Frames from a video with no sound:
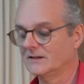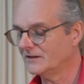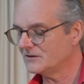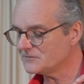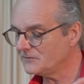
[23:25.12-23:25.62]

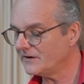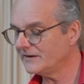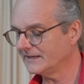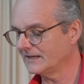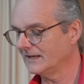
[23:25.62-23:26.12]
There is
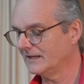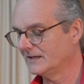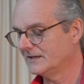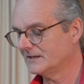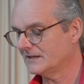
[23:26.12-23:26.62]
very little
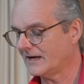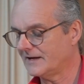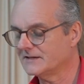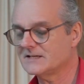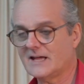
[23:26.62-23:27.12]

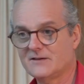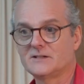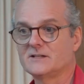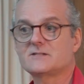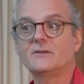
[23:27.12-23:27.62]

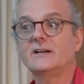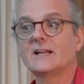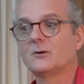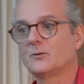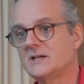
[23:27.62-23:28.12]
evidence, very
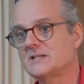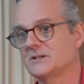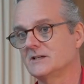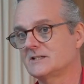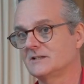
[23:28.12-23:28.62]
little
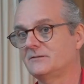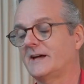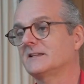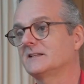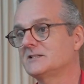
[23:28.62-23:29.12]
research, in
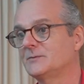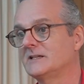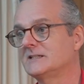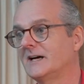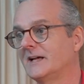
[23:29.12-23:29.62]
fact, that has
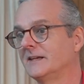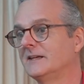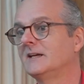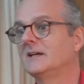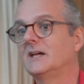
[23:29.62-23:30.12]
been
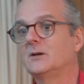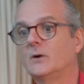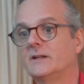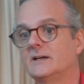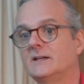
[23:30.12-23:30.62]
done in
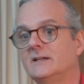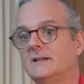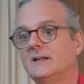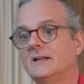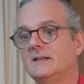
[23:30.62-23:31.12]
whether
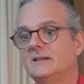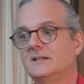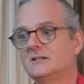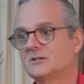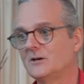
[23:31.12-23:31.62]

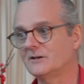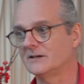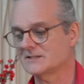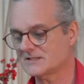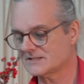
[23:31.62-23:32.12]

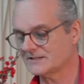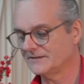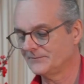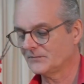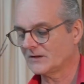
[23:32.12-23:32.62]
deterrence
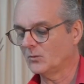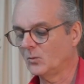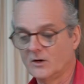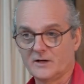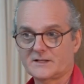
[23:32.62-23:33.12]

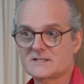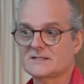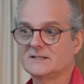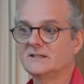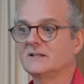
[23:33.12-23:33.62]

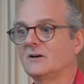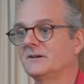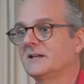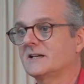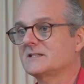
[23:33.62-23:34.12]
works in the
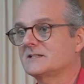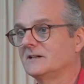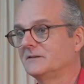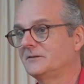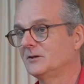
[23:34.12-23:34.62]
context
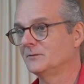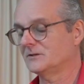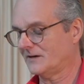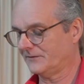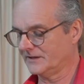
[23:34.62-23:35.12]
of human
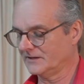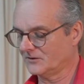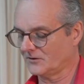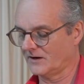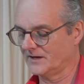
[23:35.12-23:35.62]

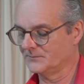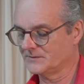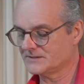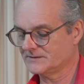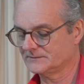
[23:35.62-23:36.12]
trafficking
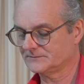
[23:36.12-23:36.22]
crimes.